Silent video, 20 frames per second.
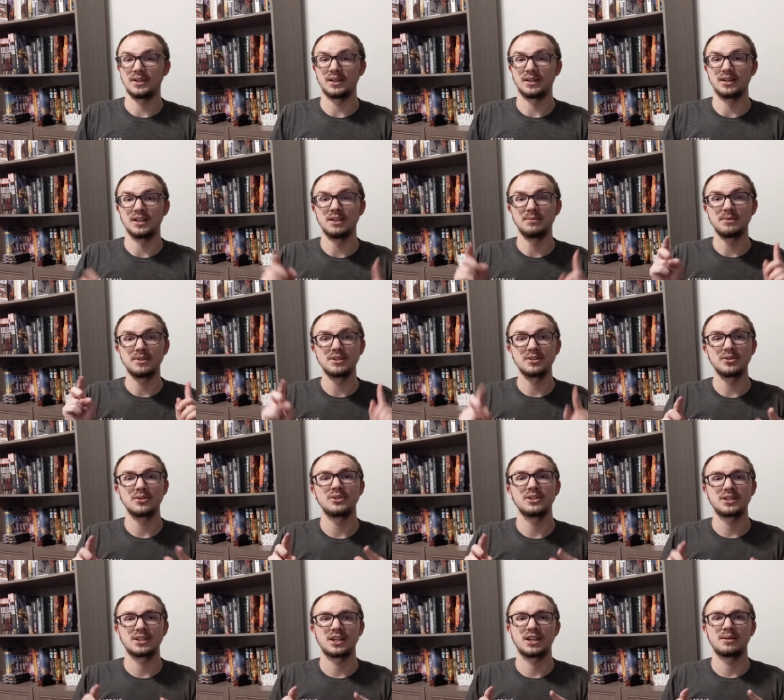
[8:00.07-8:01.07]
yeah, let me know
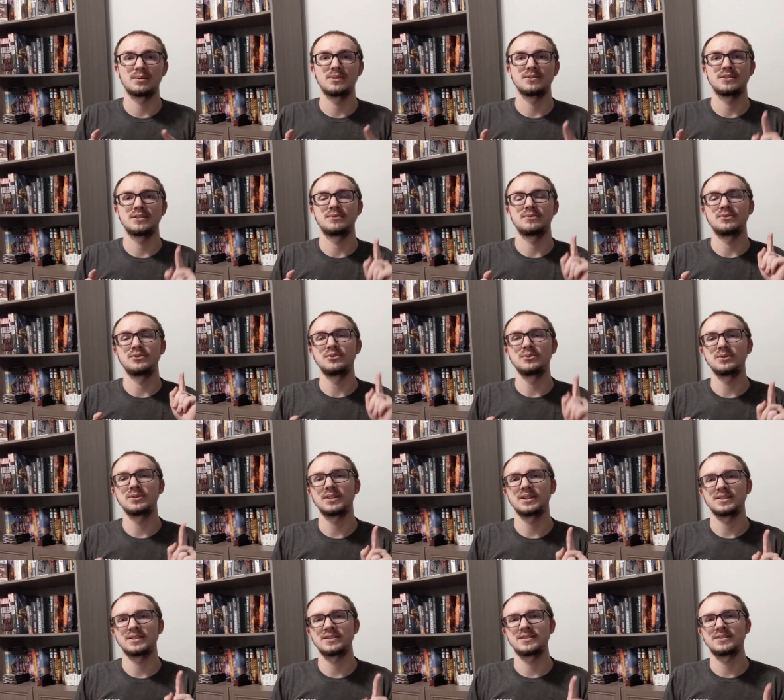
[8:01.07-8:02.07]
in the comments if you would
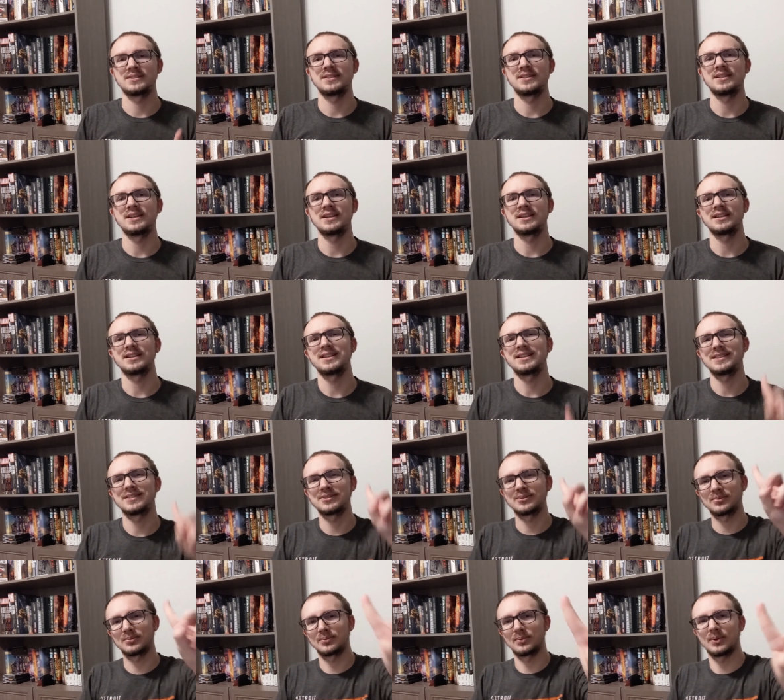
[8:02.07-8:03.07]
like to see at
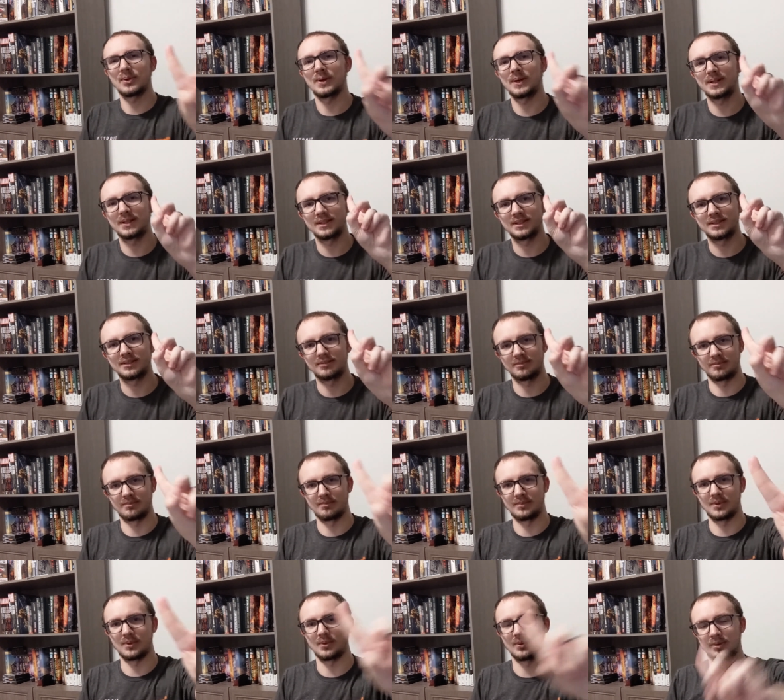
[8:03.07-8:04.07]
least one
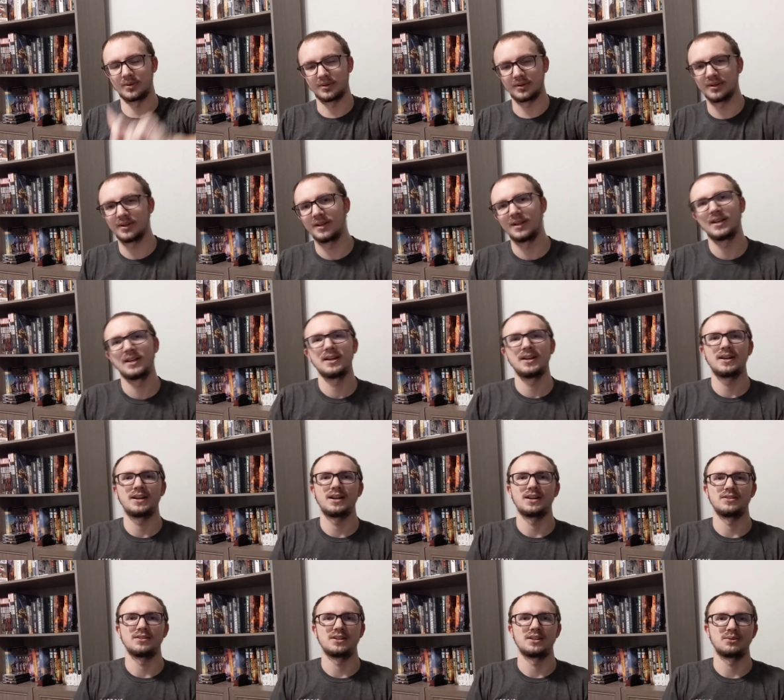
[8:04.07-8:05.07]
more.
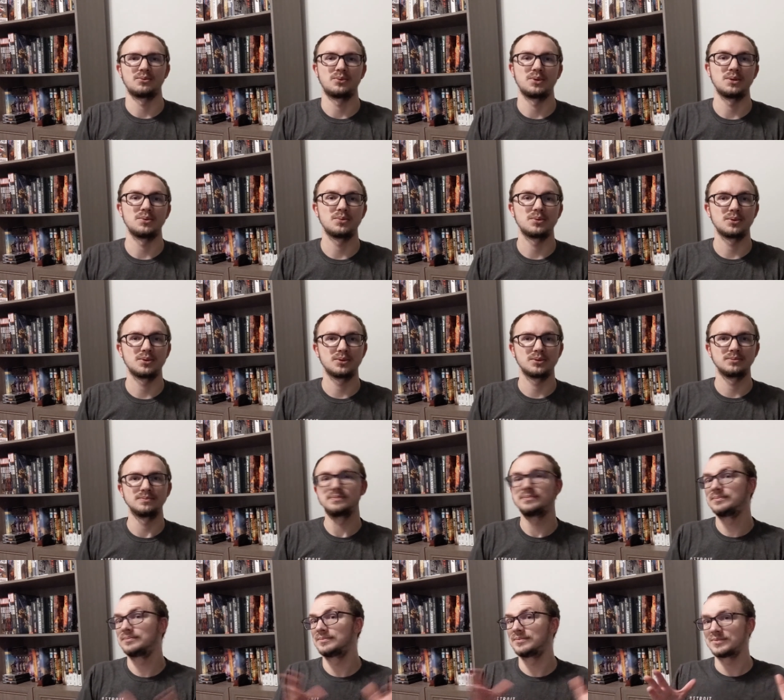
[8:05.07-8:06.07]
And then we will
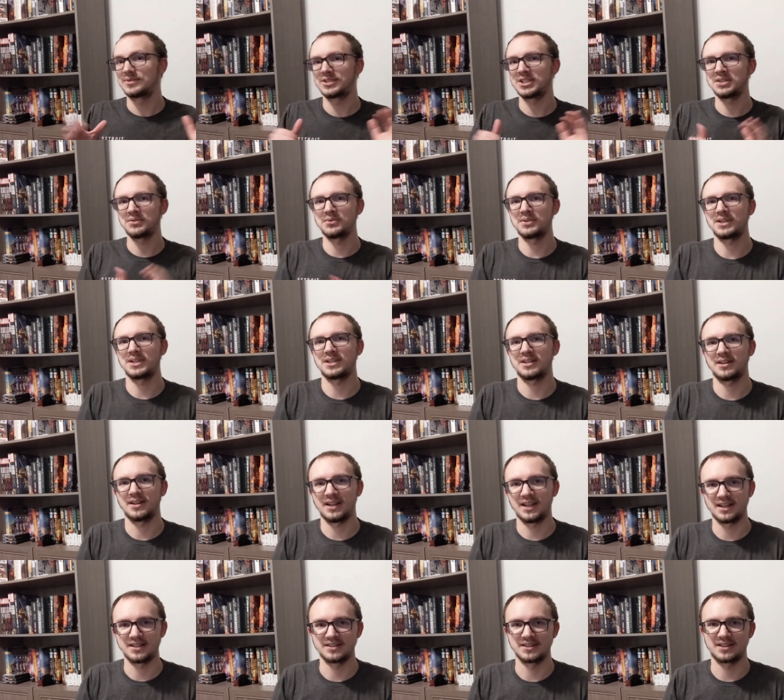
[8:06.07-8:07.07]
see if we can get our
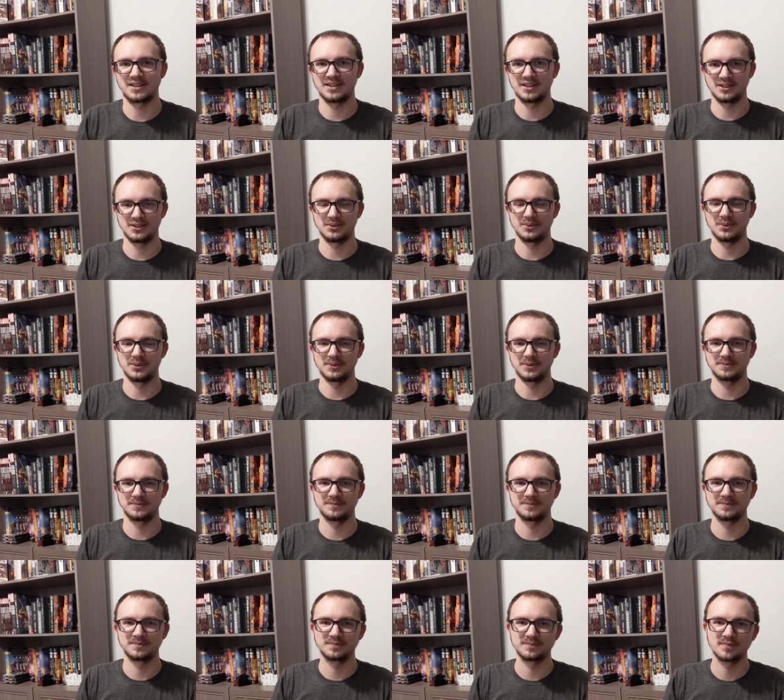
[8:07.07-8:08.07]
hands on another one.
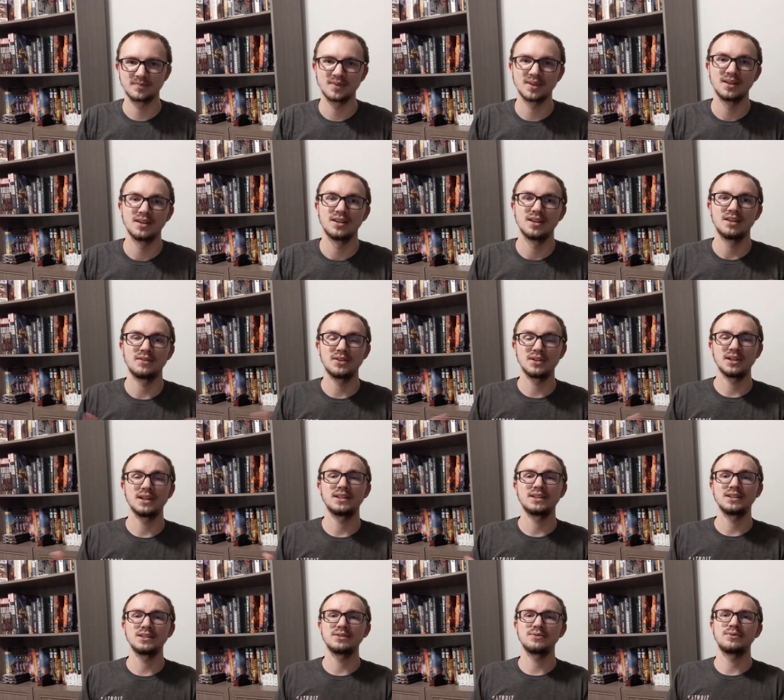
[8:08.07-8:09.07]
If you
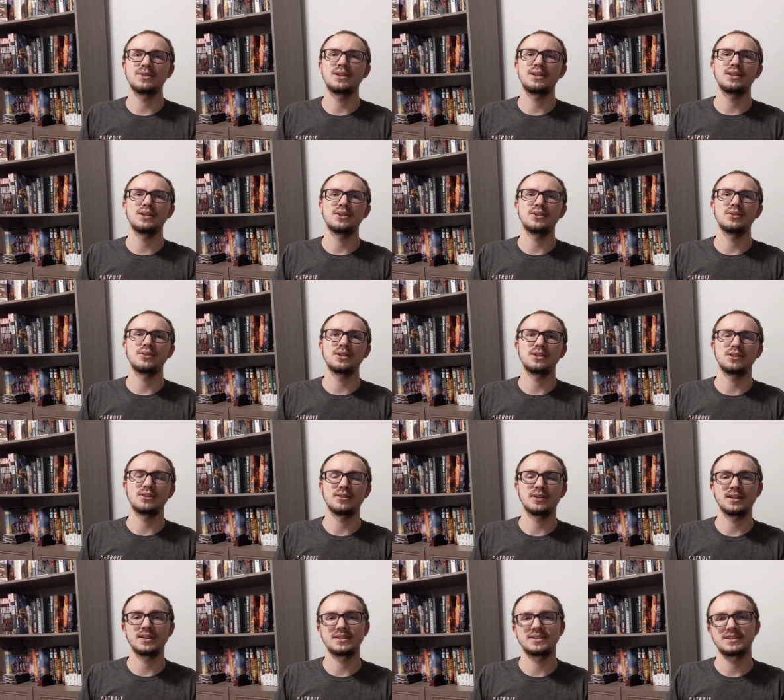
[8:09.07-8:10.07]
like this video and you
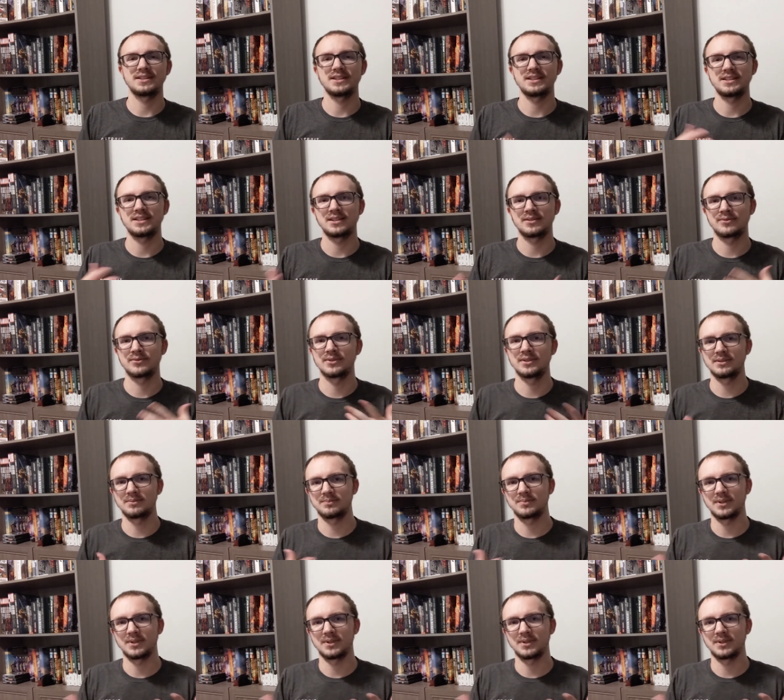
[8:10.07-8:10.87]
like seeing different